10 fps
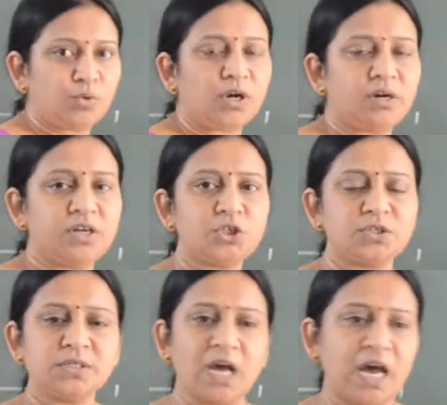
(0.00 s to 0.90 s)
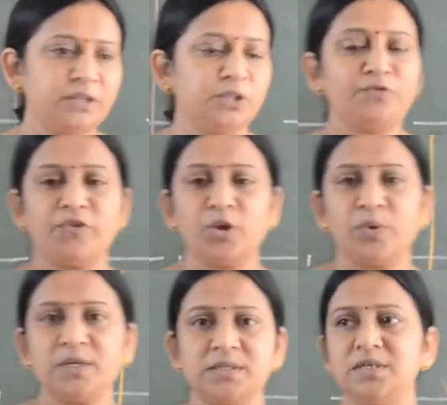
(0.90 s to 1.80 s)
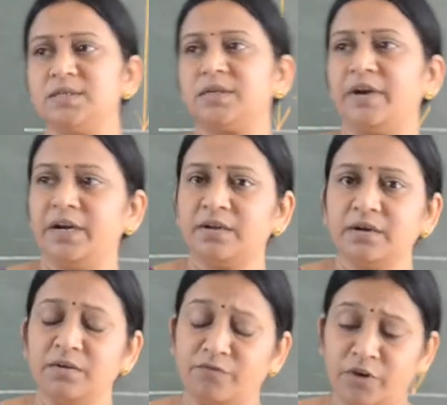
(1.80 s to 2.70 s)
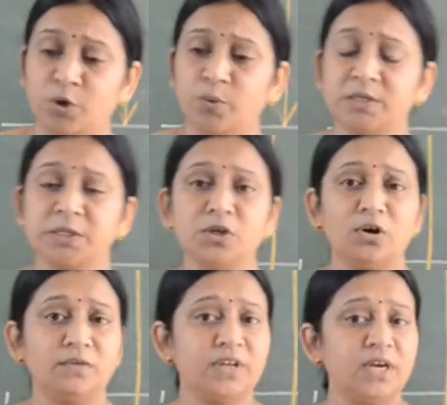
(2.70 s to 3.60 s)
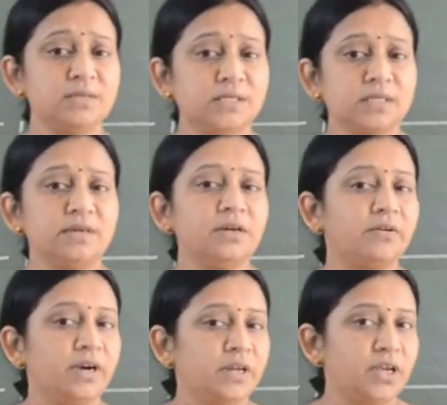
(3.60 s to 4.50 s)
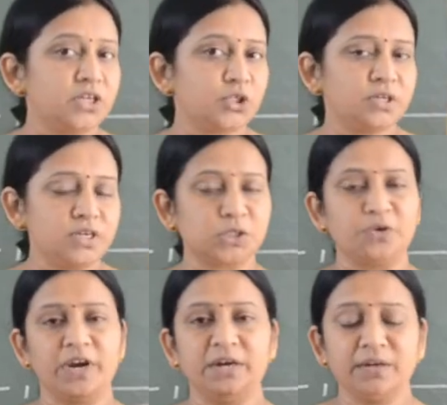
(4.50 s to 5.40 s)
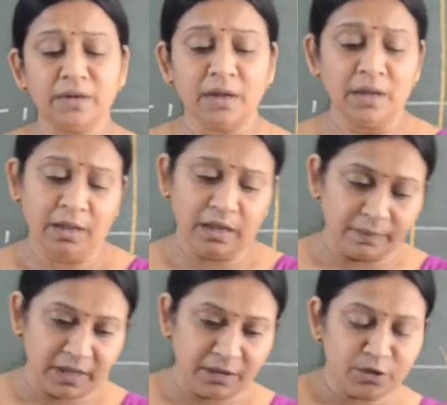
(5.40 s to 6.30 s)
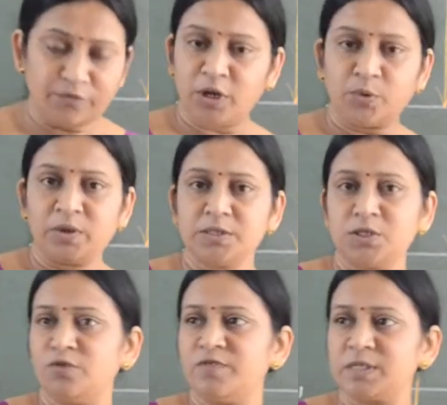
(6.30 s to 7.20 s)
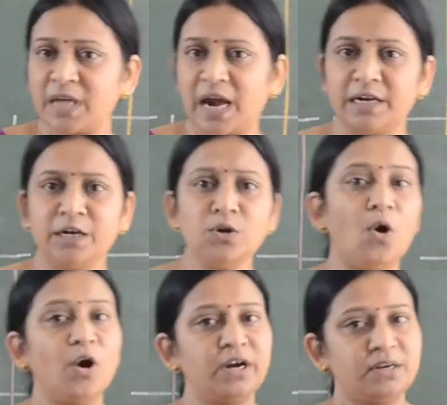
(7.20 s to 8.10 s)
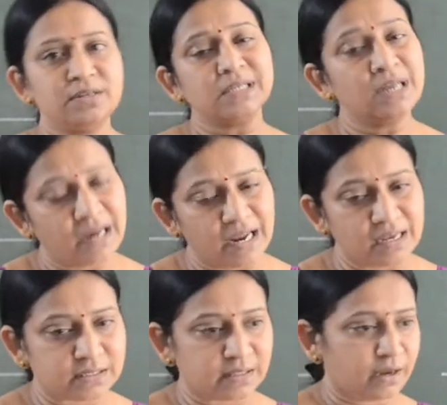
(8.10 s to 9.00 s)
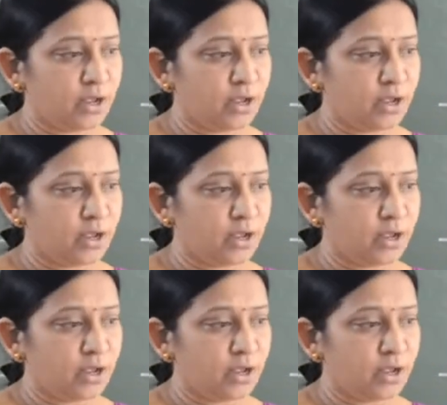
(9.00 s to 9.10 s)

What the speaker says: conditions, either the frequency is greater, frequency of the incident radiation is greater than the frequency of scattered, or it is less than.